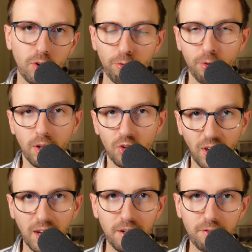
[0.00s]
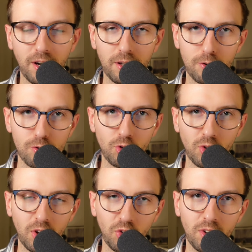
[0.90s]
of scale advantages
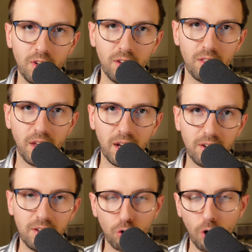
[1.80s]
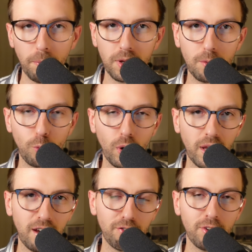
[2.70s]
is that the company will
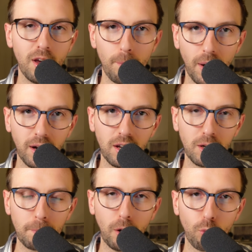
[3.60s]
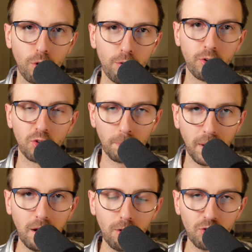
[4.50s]
have bargaining power over
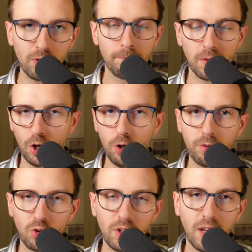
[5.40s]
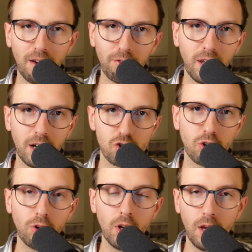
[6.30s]
suppliers and obviously have a
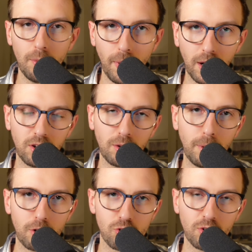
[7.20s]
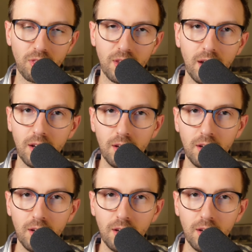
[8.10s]
larger marketing budget than